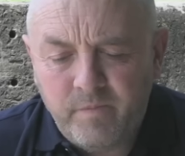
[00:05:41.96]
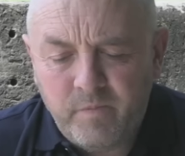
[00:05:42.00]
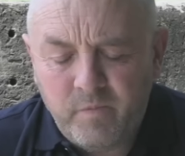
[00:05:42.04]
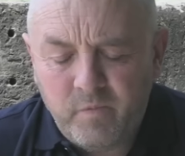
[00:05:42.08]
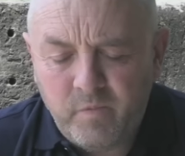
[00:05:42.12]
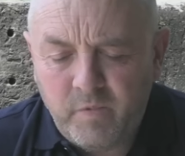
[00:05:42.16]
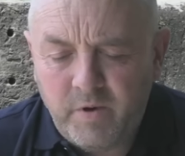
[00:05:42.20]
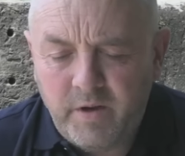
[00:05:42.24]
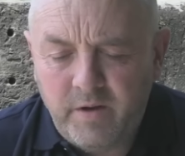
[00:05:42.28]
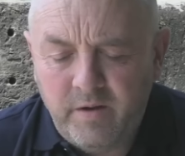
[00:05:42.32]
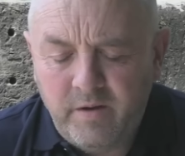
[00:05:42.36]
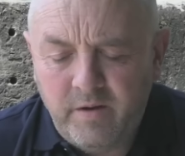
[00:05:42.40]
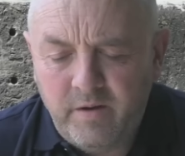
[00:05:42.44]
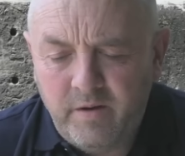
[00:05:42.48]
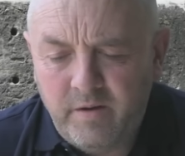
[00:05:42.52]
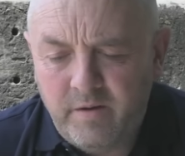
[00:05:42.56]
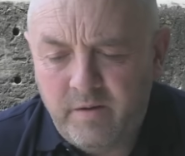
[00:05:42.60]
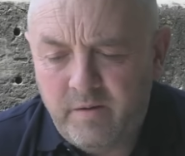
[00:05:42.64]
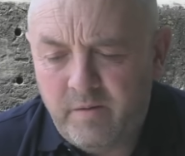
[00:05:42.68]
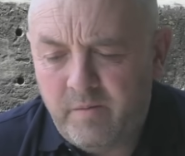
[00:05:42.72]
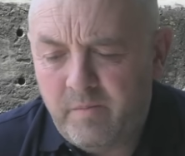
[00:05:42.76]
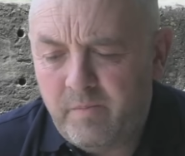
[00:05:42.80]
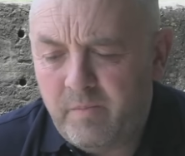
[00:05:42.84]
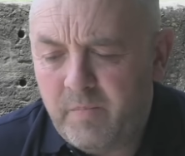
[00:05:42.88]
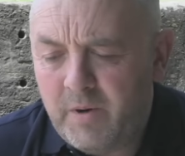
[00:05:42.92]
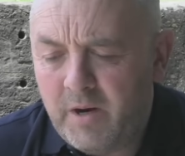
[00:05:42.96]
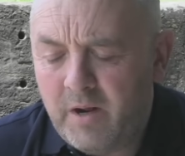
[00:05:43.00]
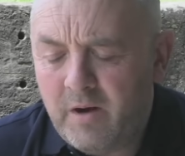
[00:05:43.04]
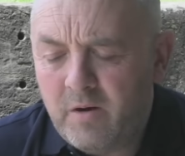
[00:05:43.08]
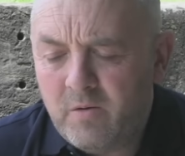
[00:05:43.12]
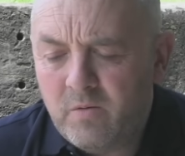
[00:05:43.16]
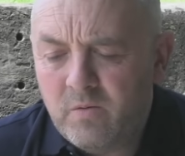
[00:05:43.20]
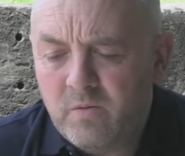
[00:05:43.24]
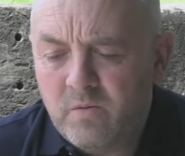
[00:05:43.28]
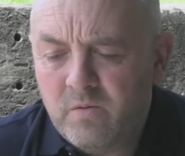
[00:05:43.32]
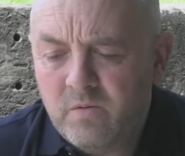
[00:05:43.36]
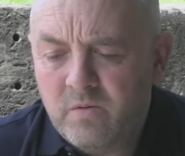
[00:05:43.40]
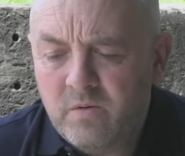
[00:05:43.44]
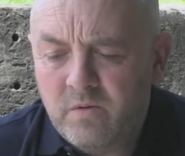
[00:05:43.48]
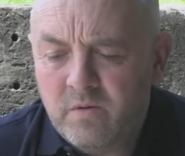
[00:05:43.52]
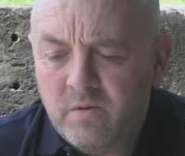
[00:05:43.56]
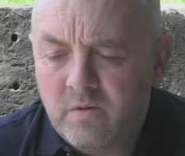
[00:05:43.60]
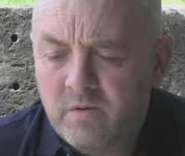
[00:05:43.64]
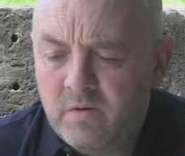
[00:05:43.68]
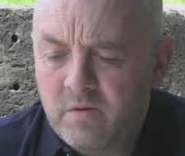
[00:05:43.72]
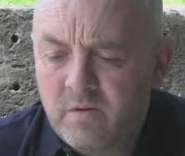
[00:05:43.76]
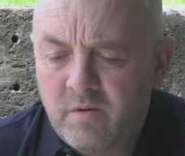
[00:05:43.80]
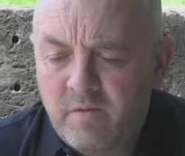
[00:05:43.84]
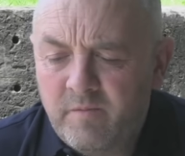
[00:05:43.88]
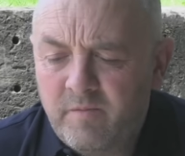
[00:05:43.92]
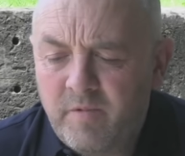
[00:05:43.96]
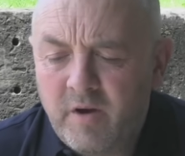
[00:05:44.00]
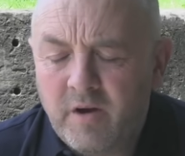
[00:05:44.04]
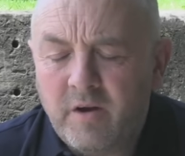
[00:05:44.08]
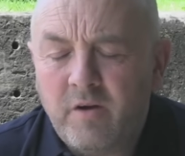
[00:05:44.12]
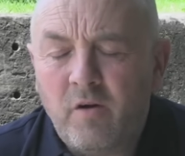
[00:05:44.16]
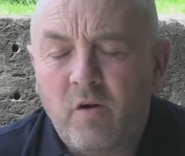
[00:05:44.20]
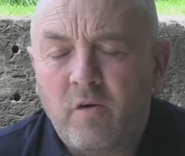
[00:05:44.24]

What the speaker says: We plough very